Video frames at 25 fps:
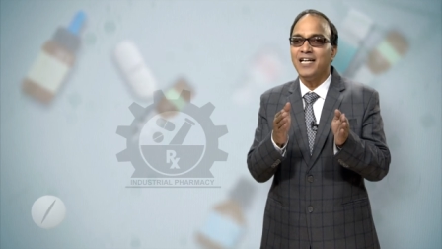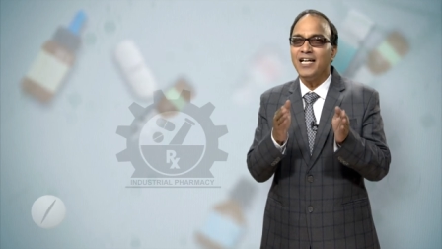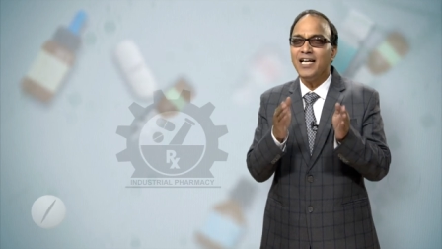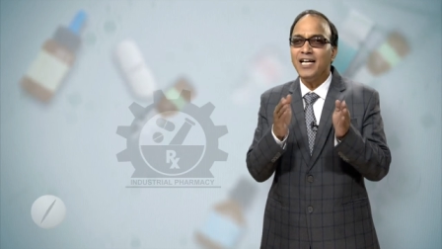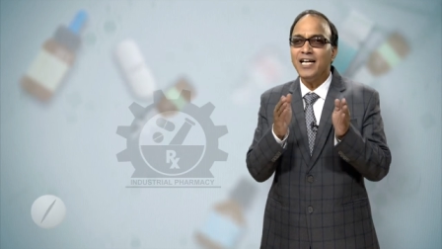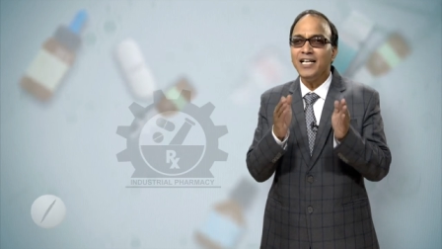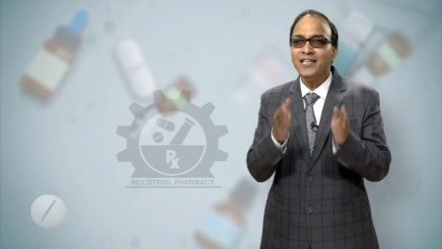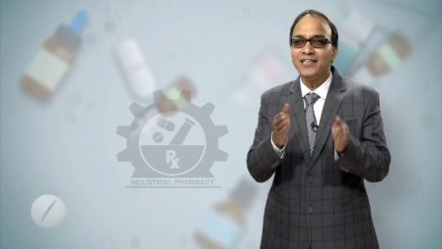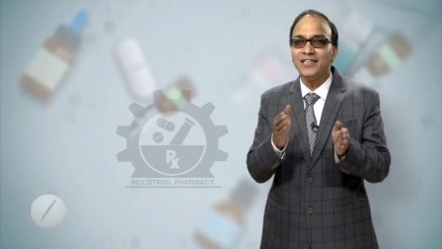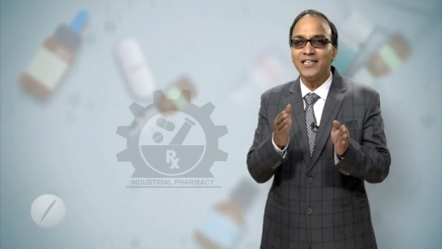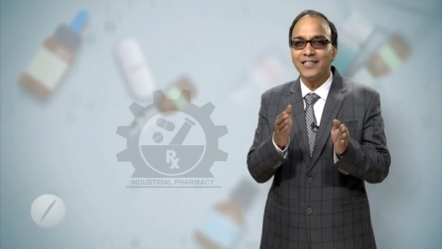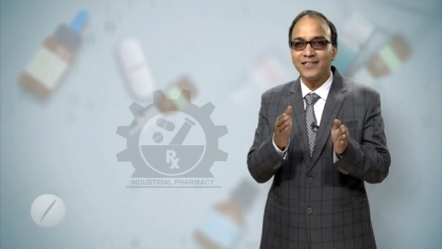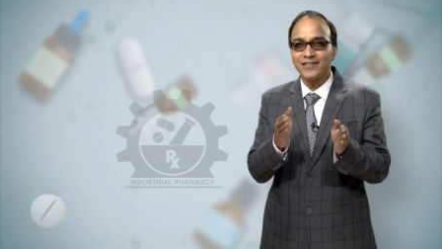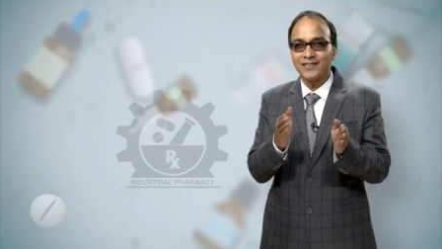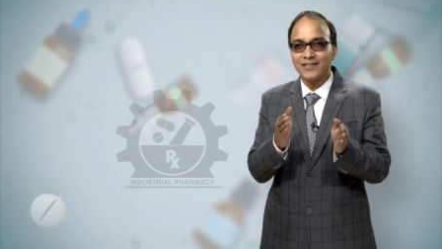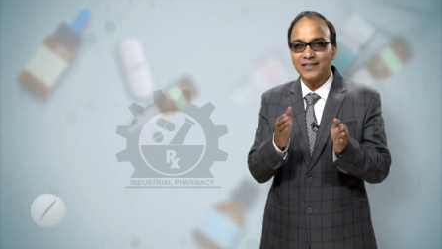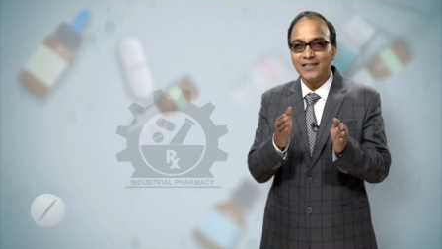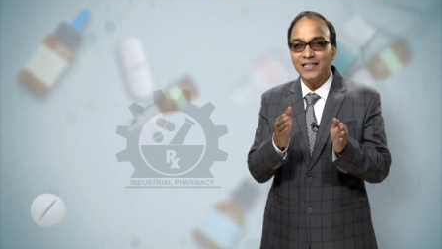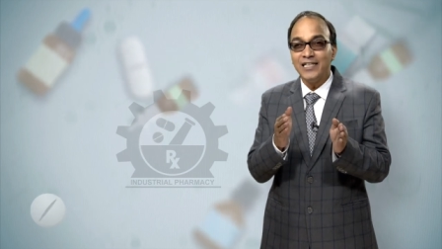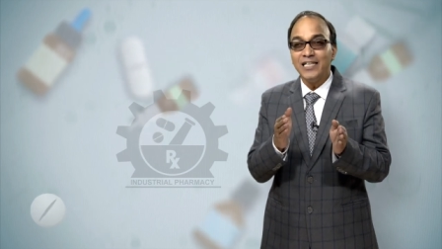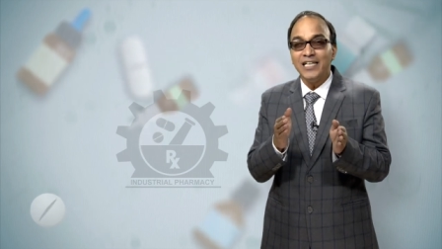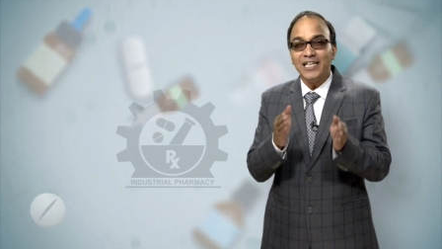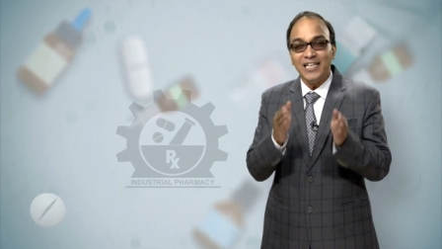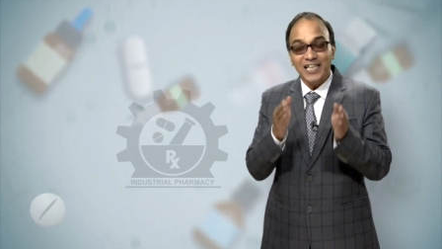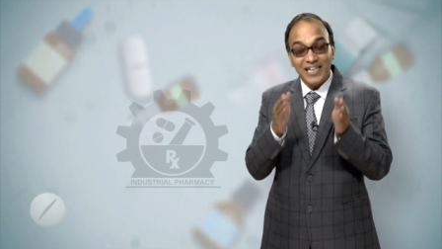in this
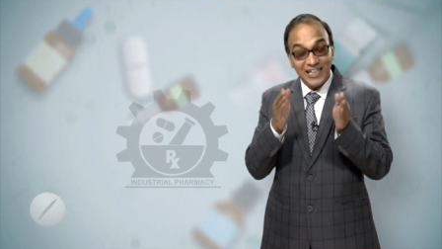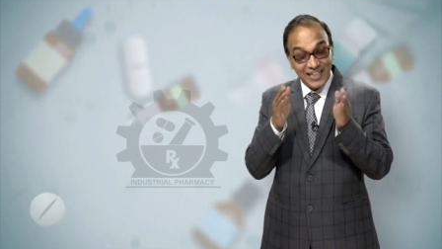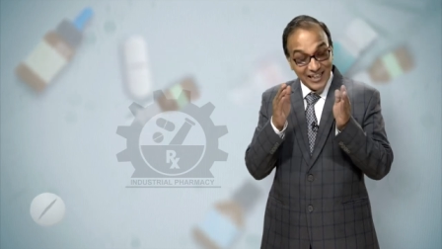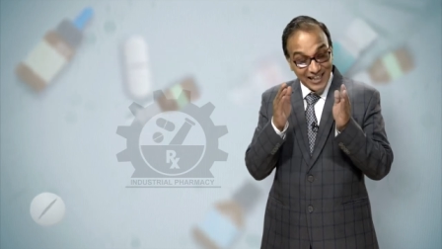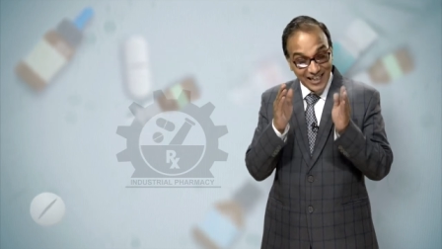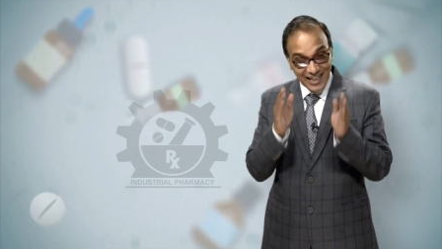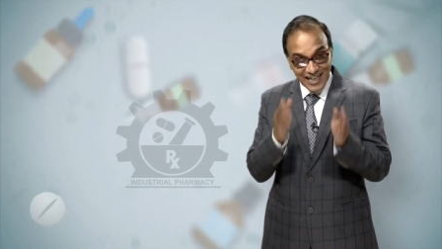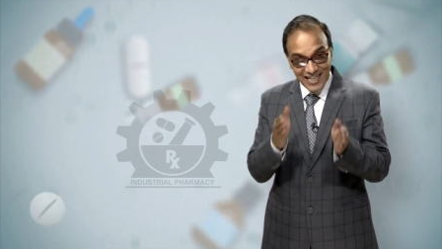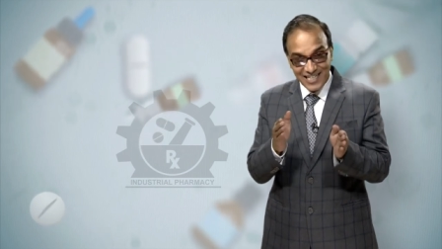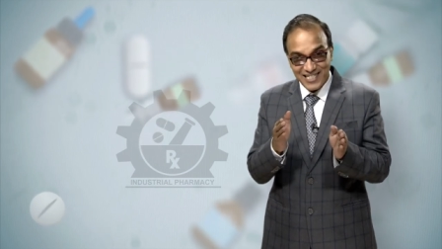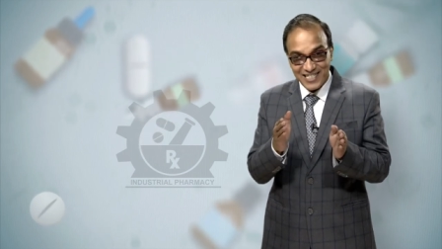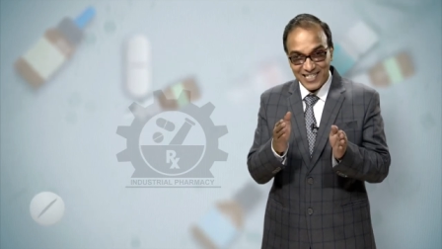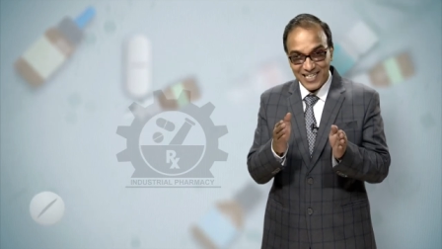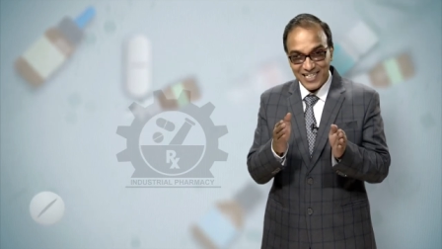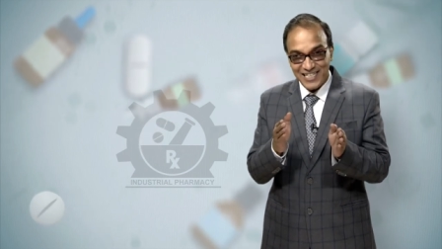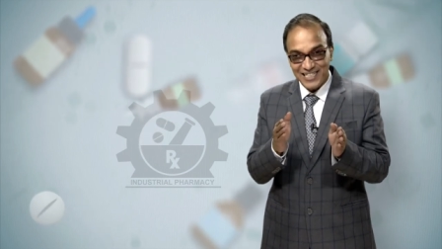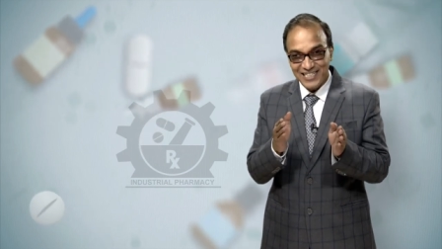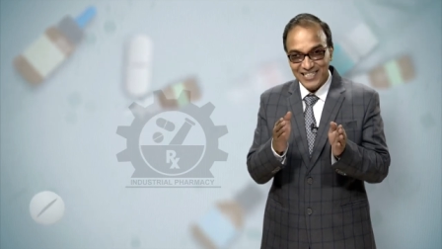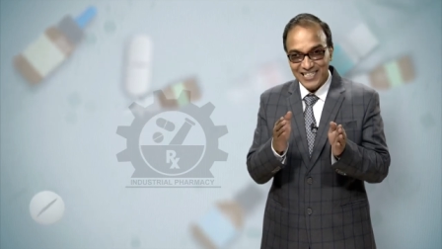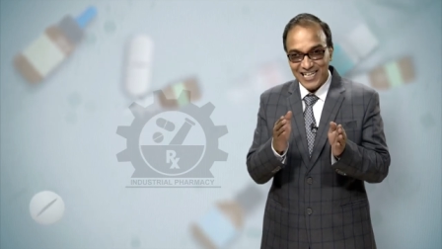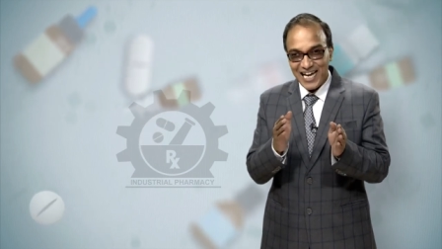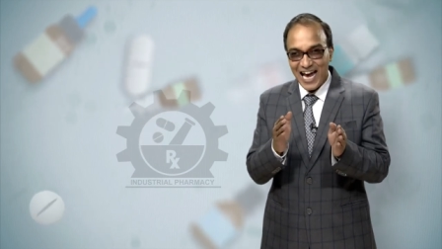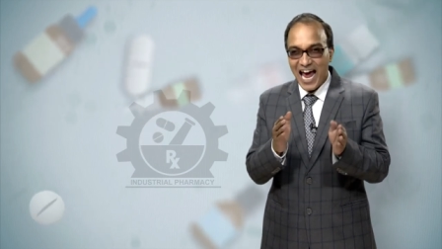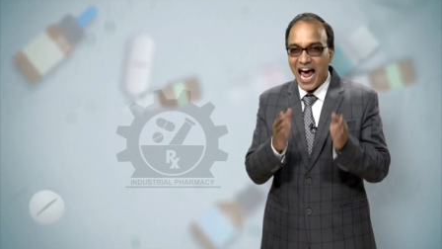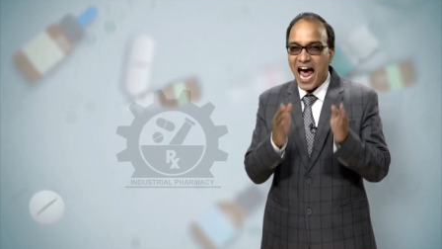
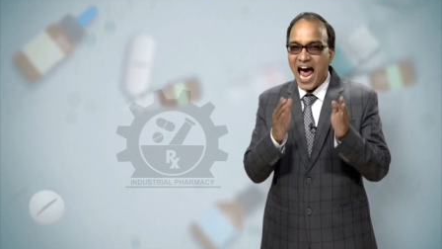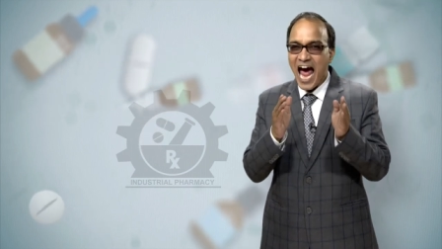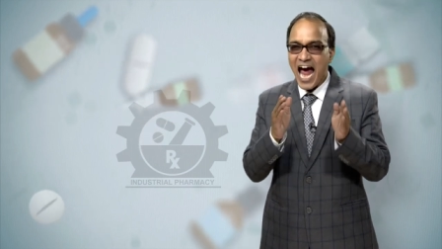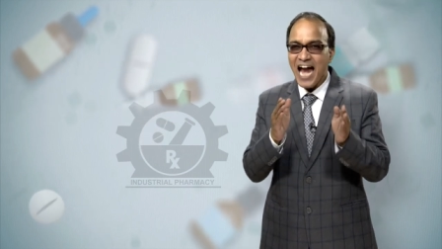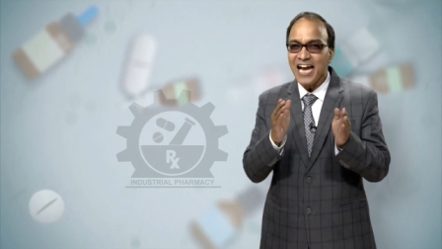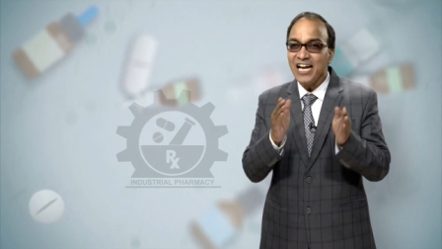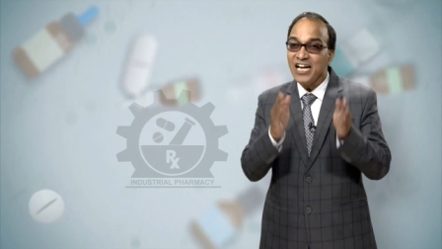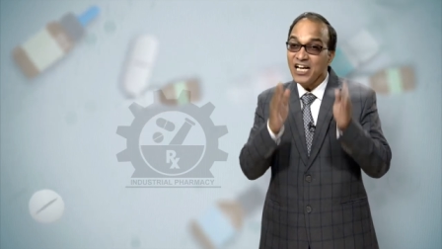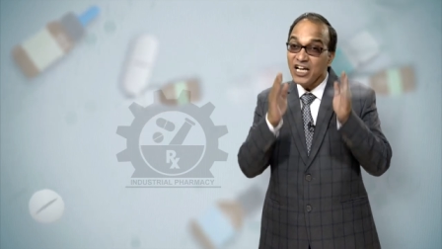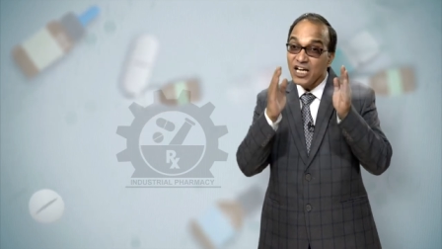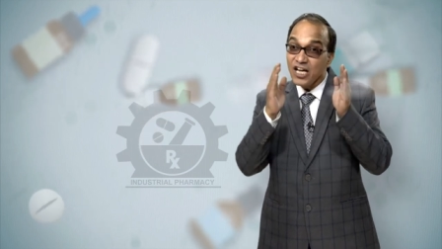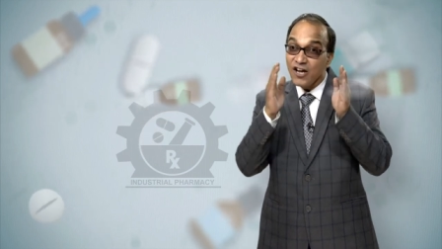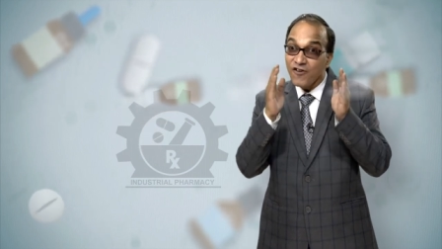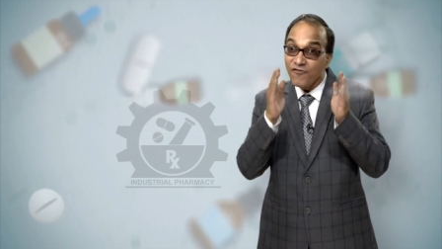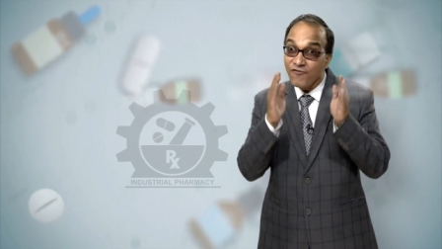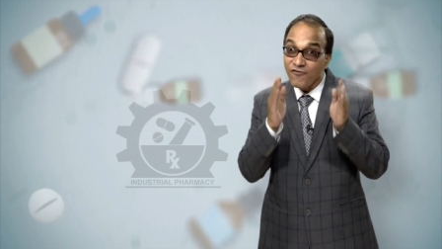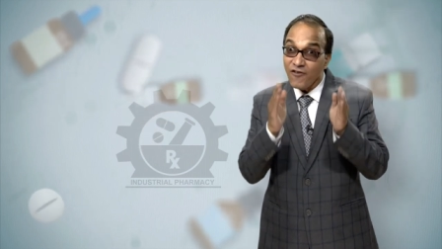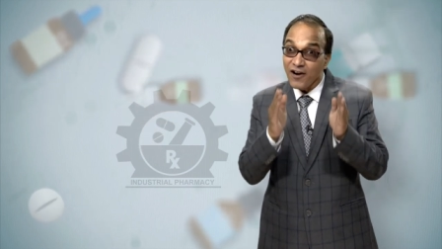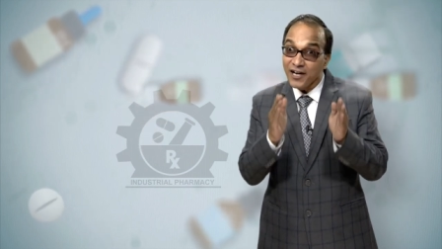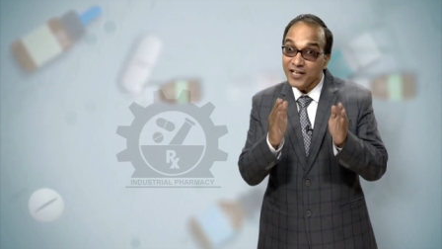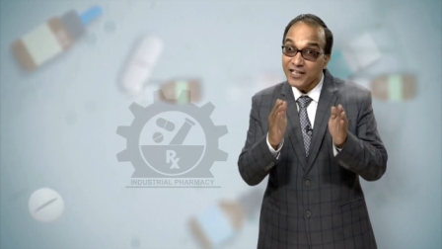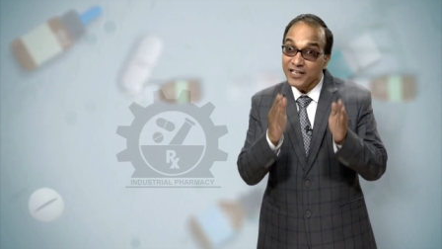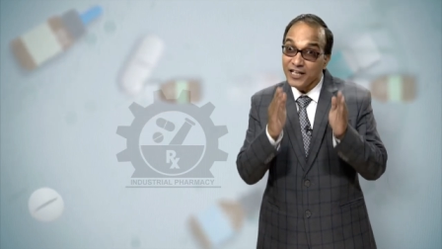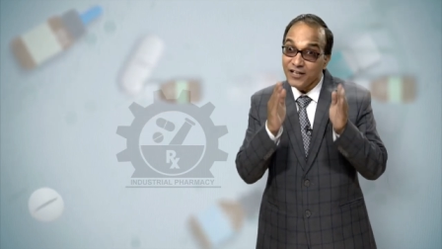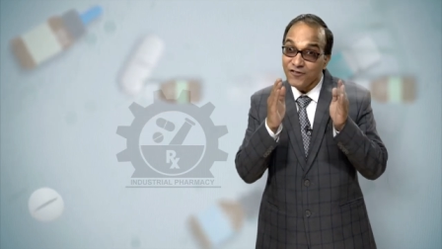interesting and
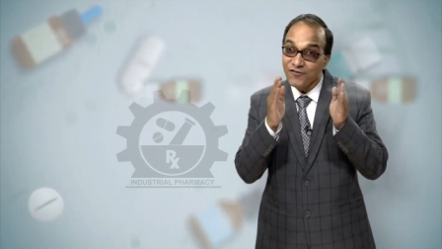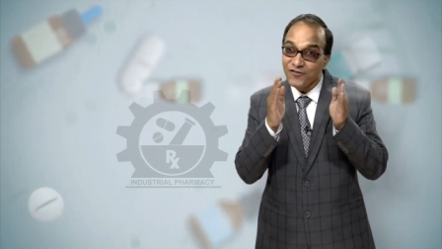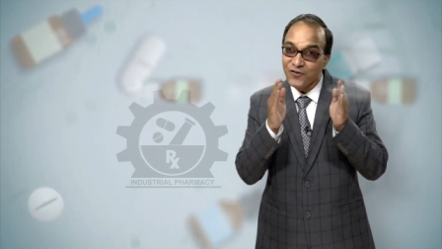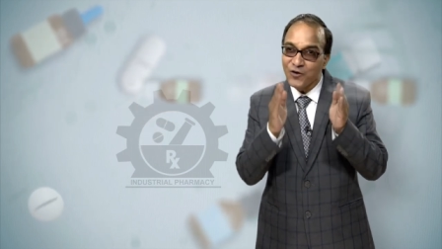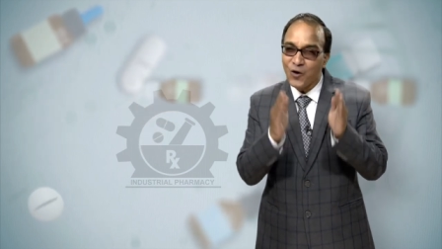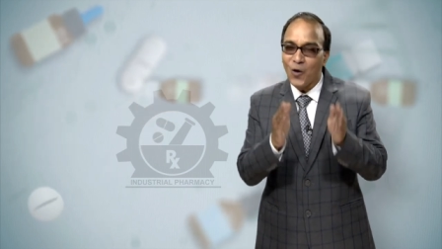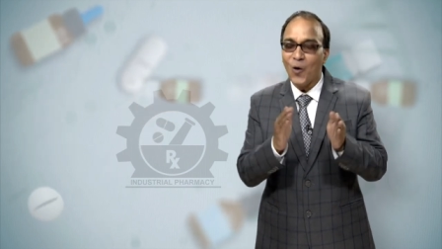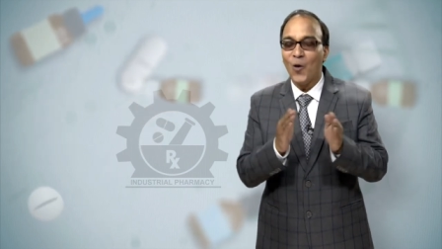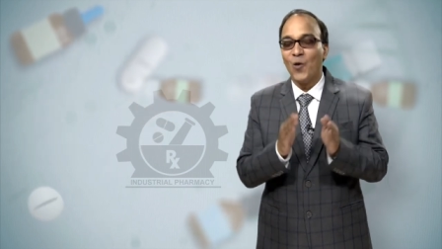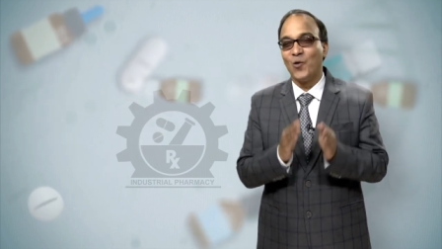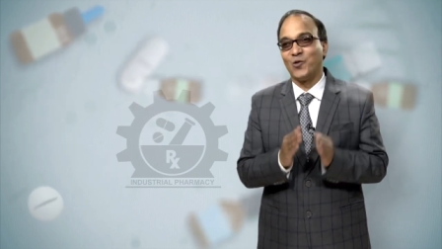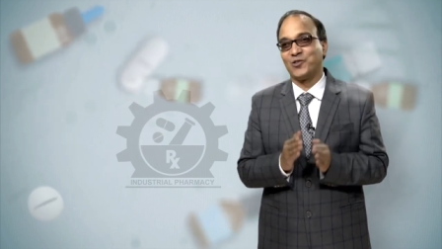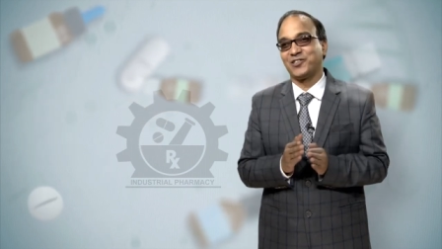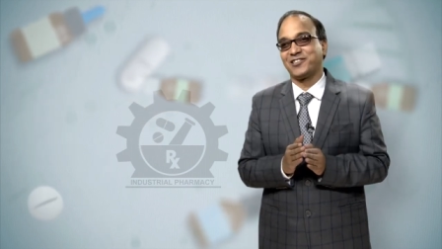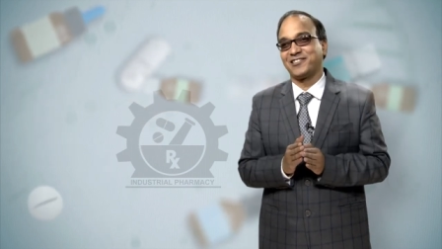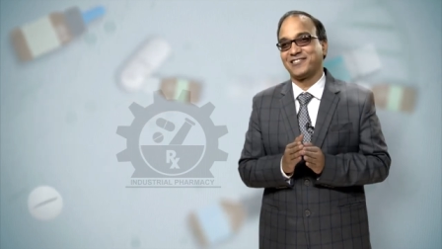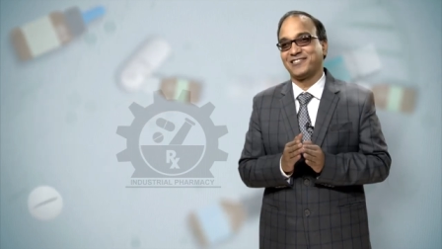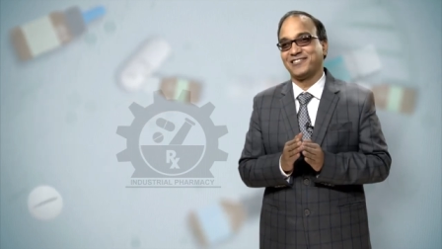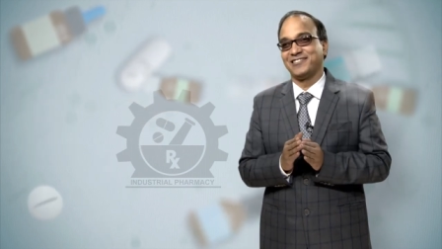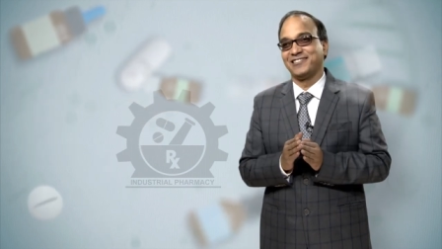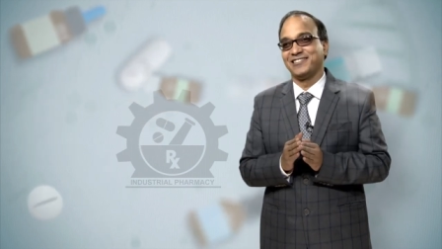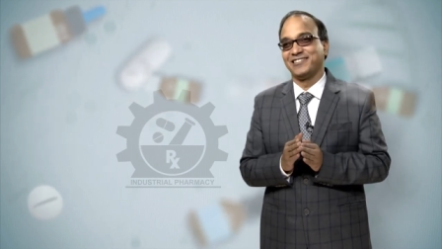effective course